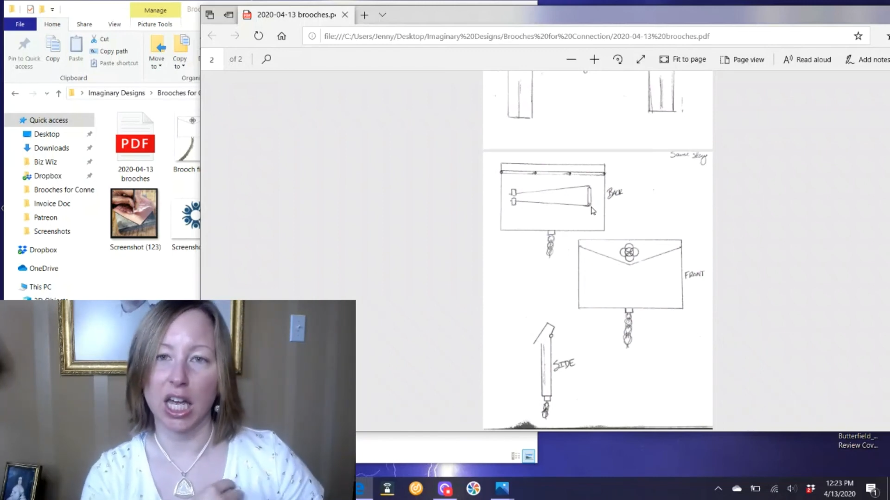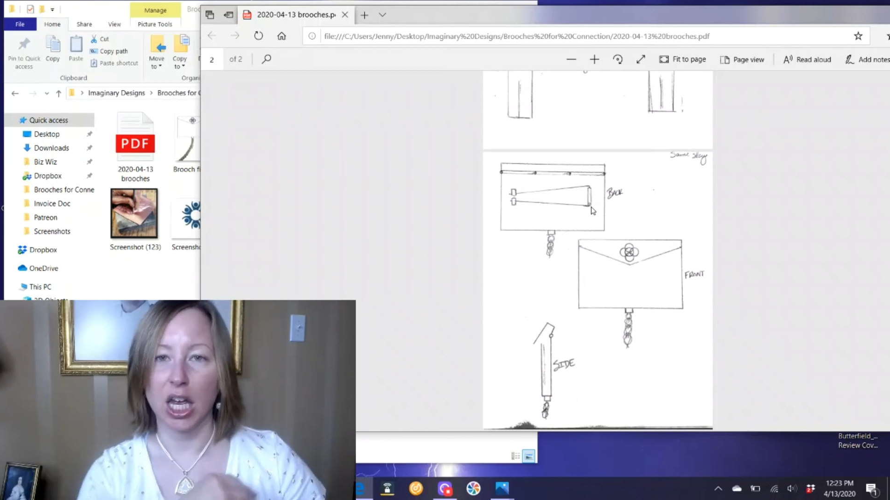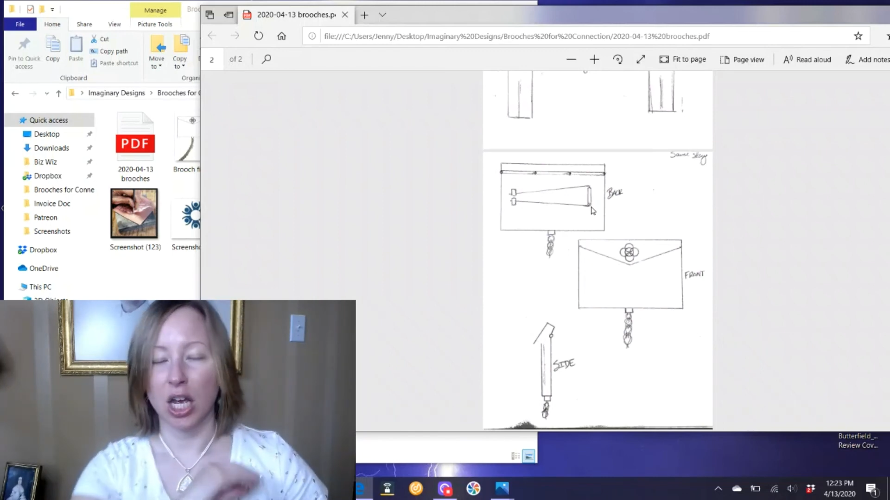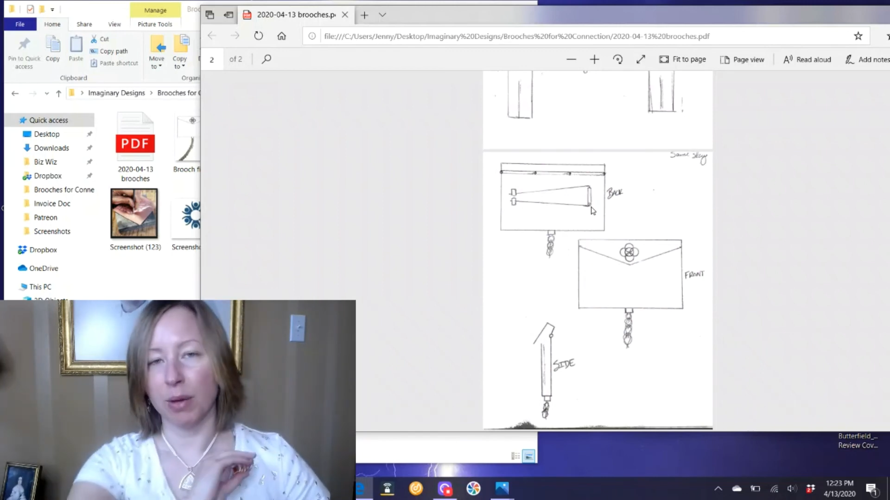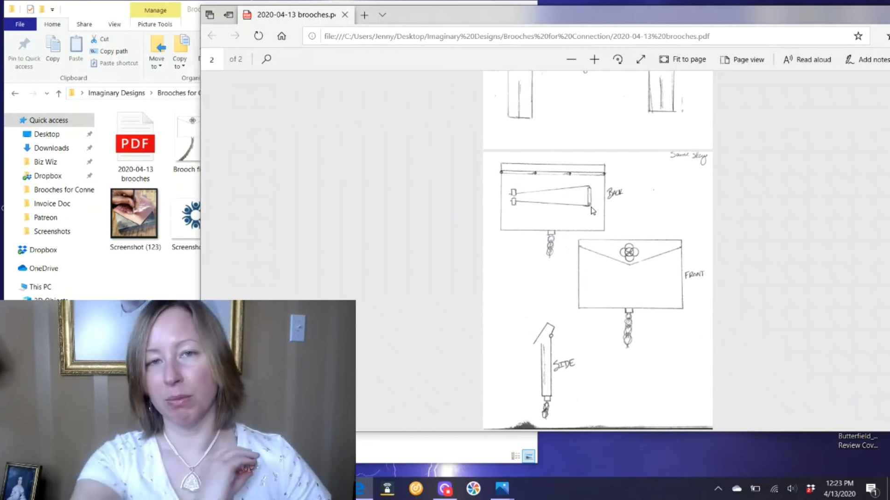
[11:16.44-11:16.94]

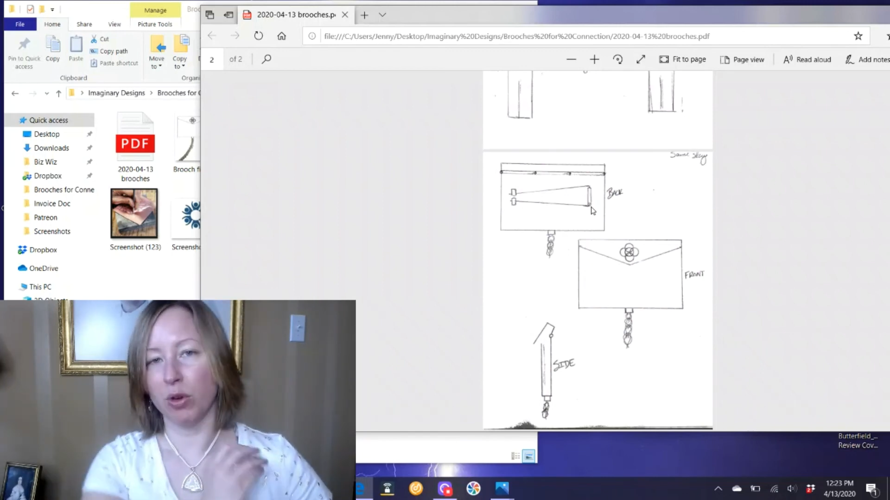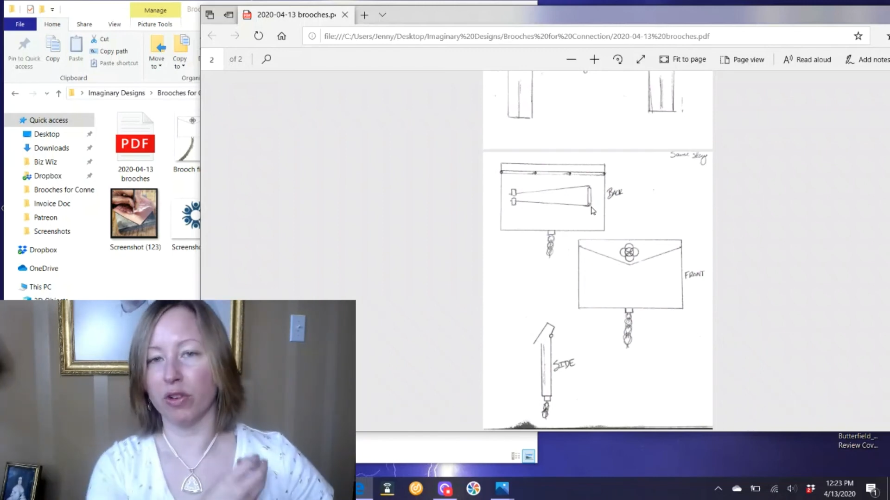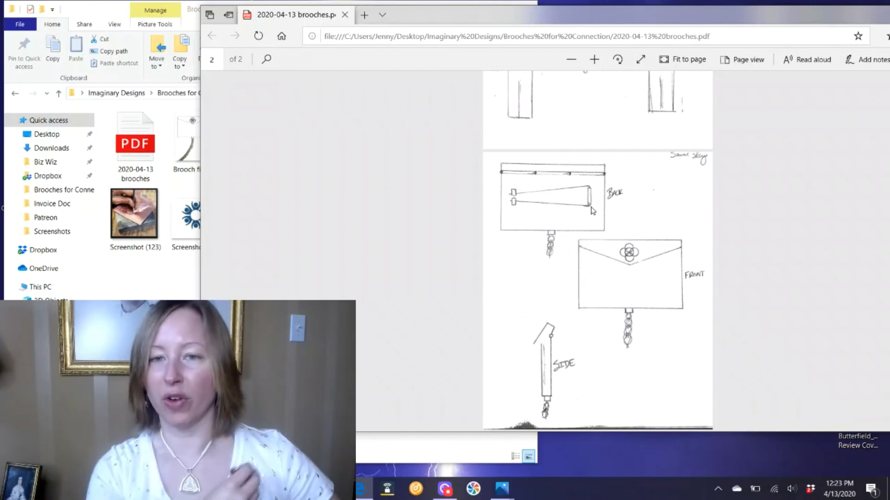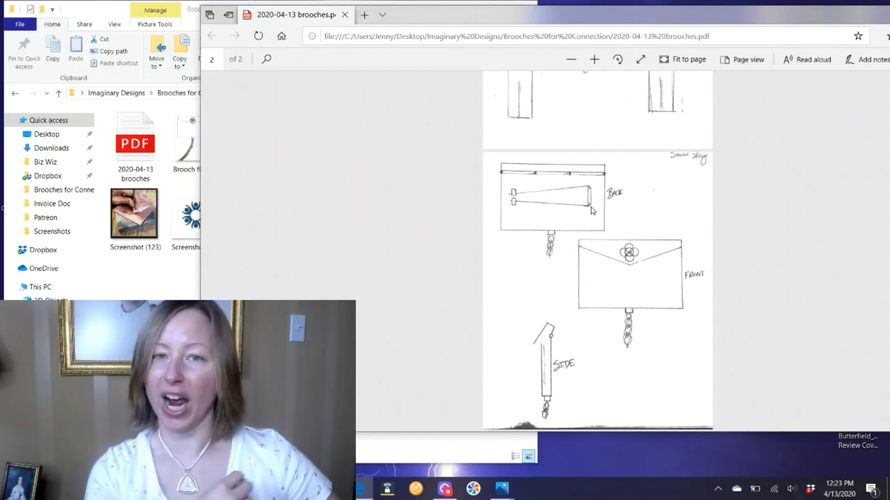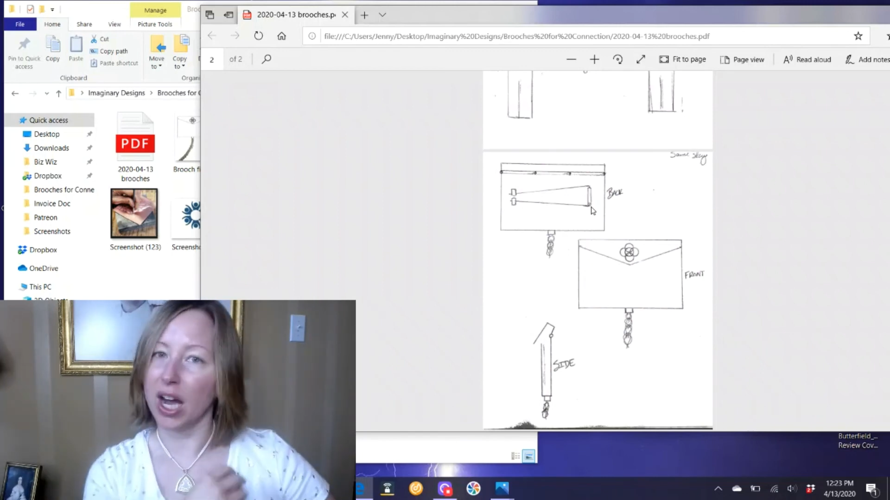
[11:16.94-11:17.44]
move
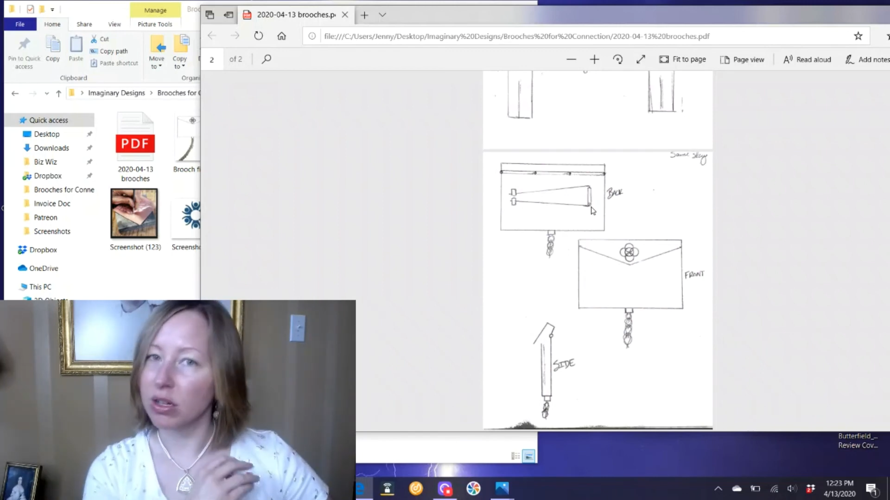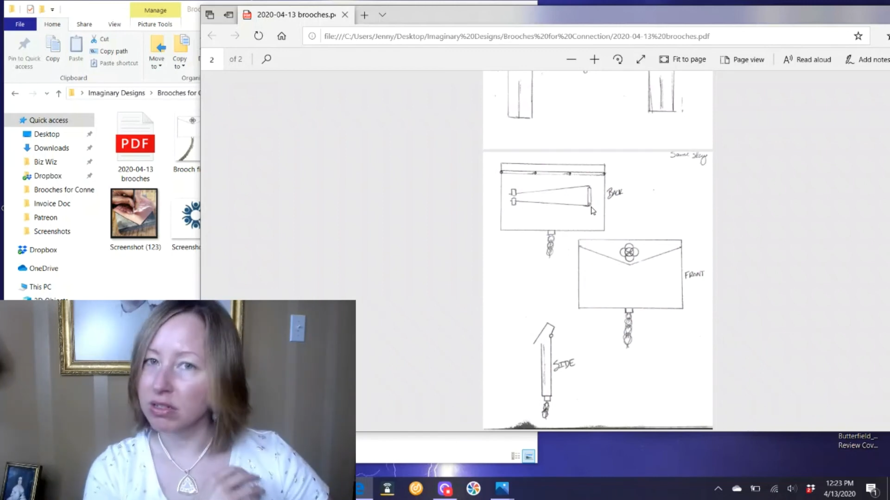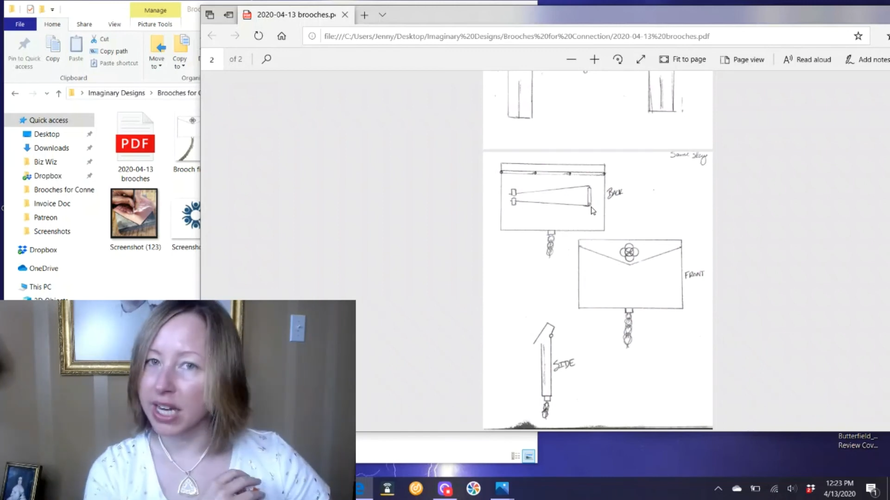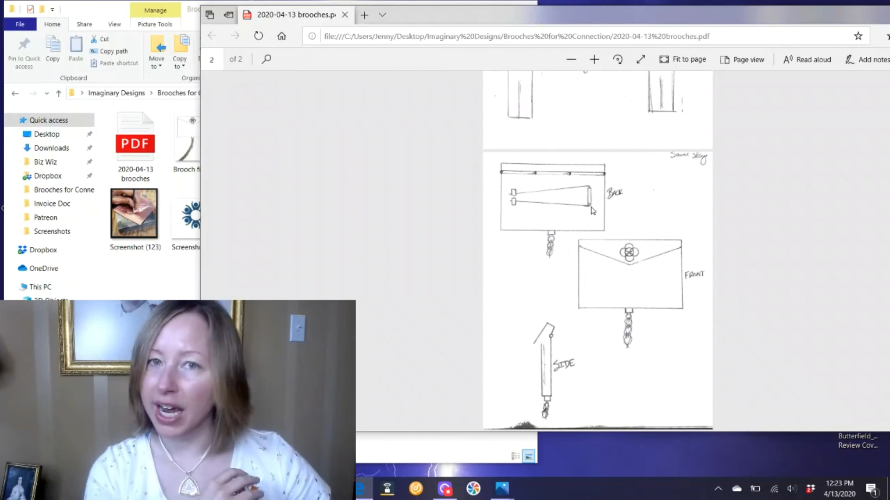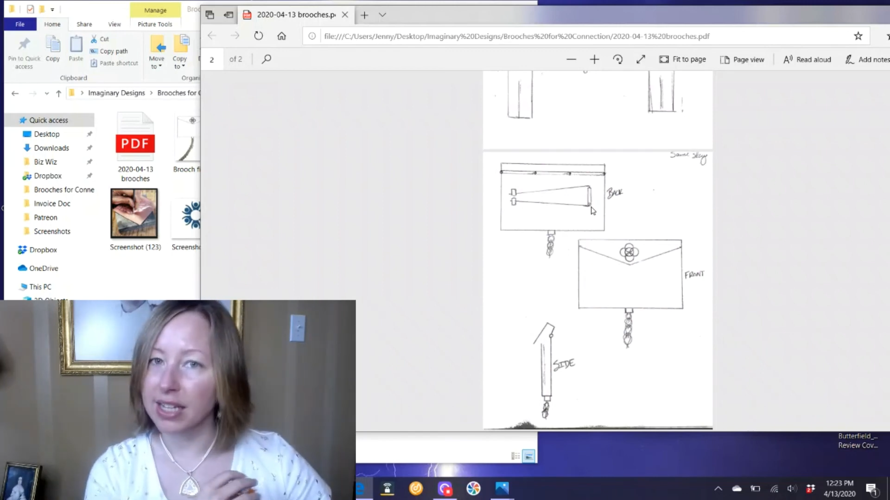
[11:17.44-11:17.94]
around
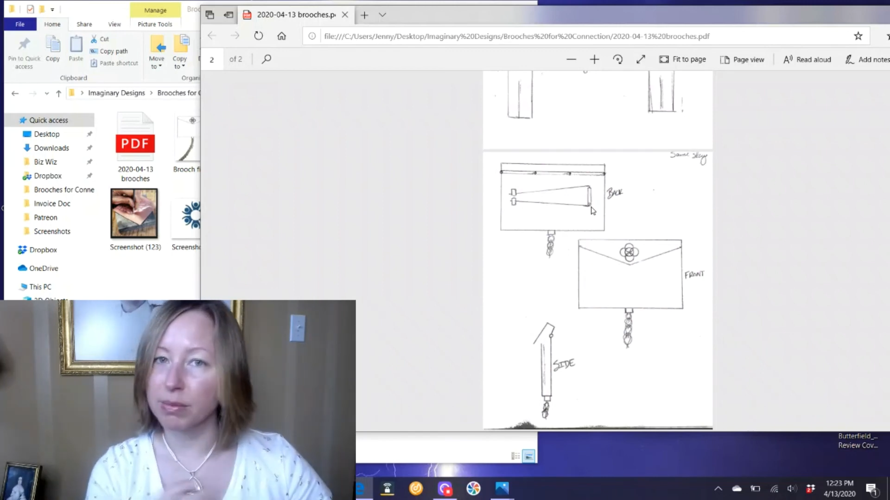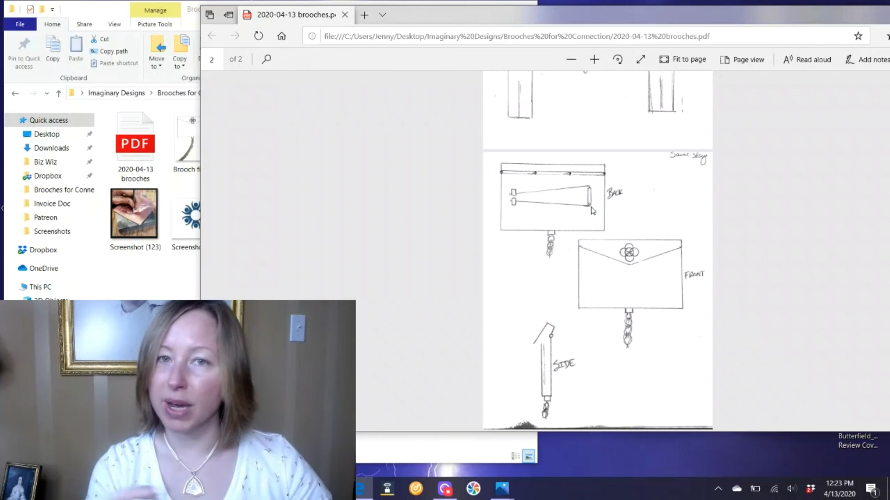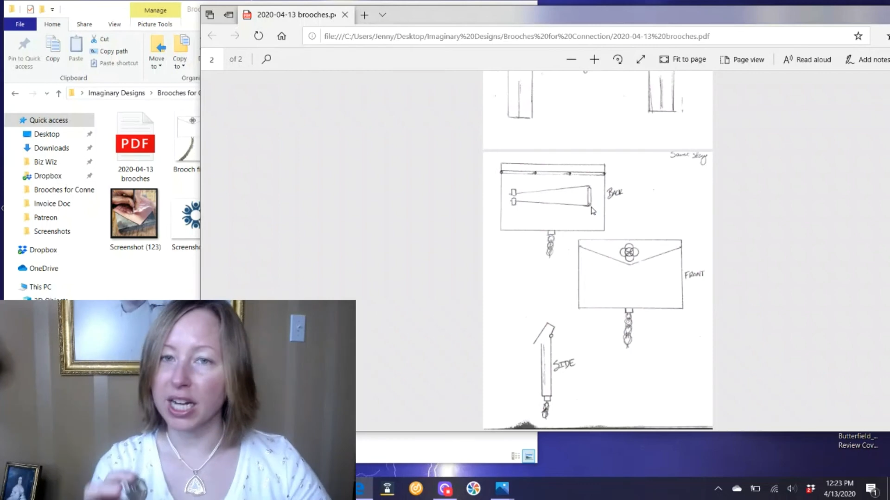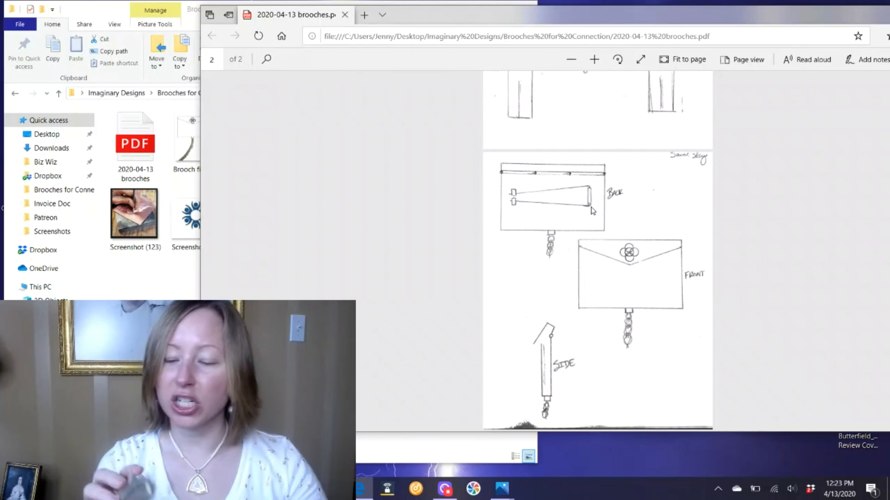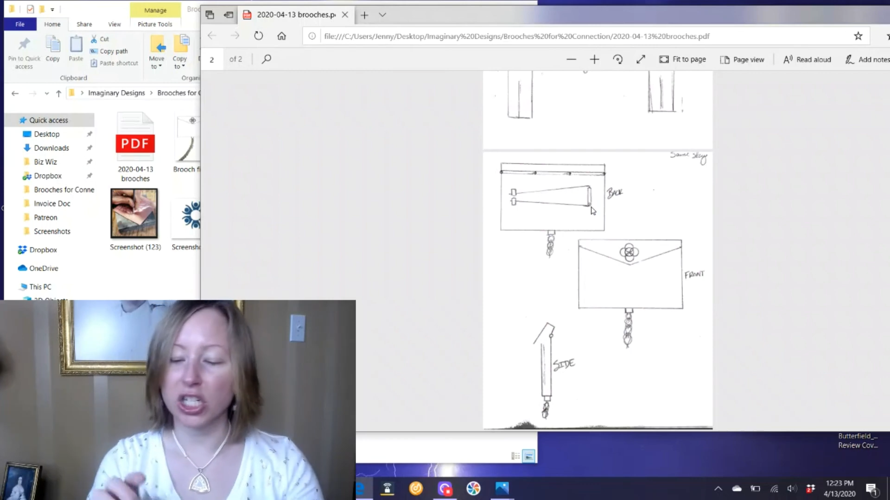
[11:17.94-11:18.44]
as
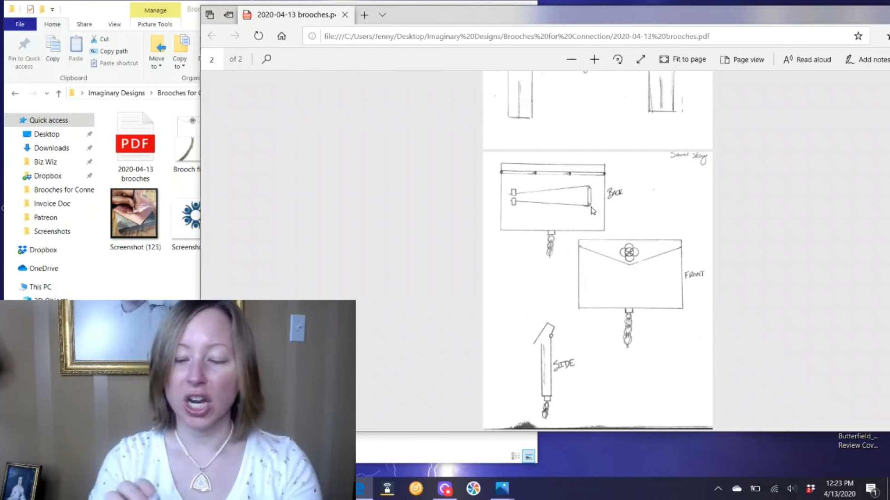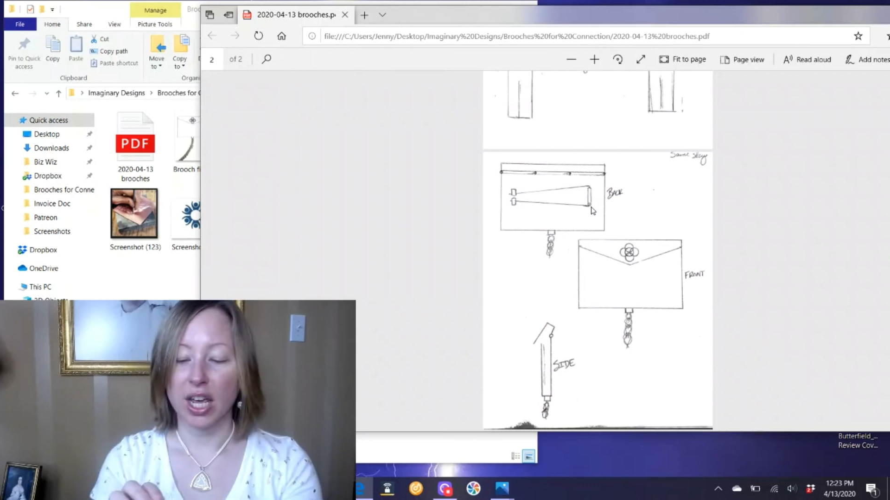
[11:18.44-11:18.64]
much.